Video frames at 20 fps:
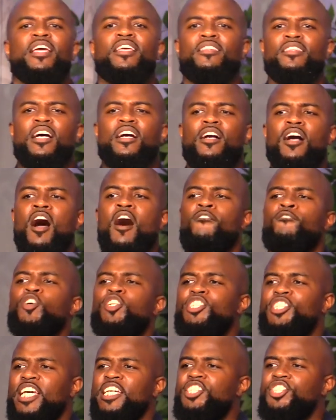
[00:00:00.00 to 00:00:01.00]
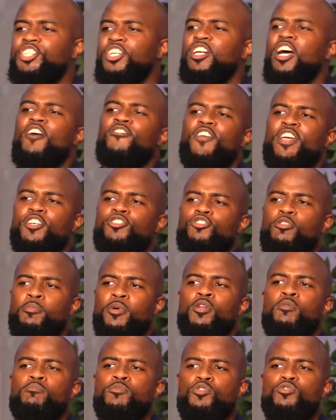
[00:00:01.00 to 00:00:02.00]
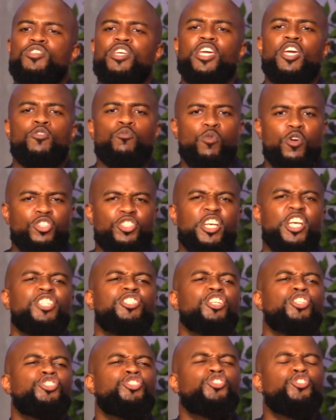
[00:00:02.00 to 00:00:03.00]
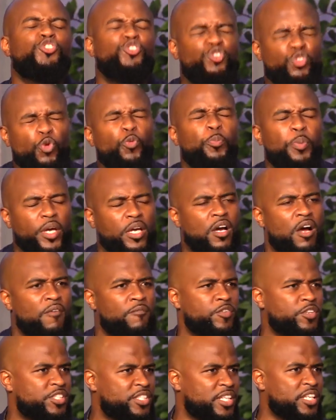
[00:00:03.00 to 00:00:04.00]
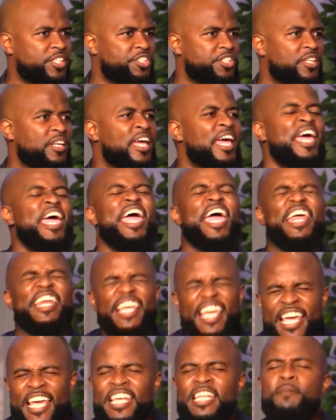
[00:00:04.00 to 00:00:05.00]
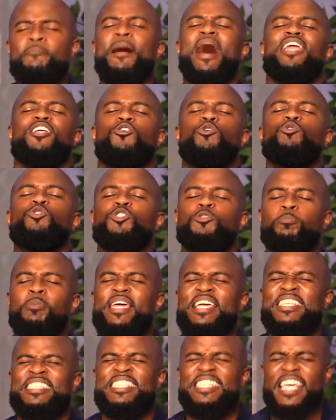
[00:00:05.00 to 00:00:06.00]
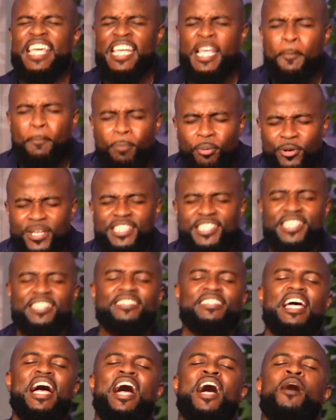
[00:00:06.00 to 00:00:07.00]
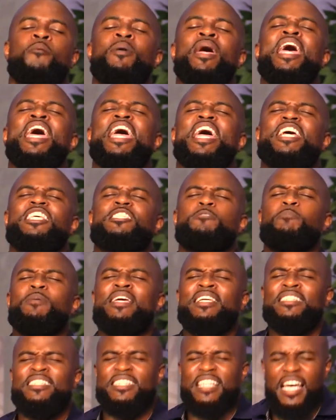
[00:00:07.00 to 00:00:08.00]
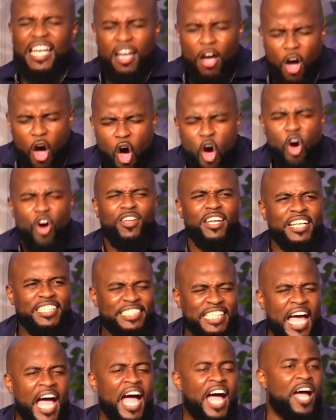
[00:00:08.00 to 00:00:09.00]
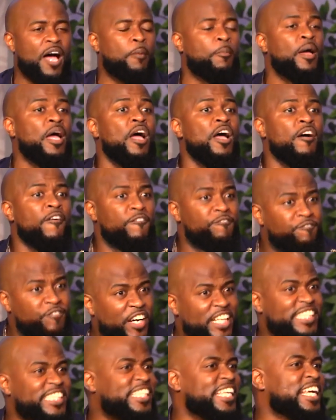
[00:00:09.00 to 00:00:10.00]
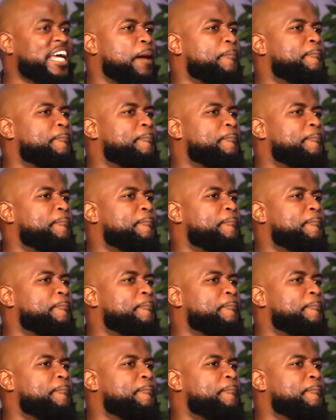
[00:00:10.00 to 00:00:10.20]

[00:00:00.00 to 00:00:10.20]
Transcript: the conversation of instrumental music and worship is a stupid conversation. And anybody who spends any preaching time and spends all their time fussing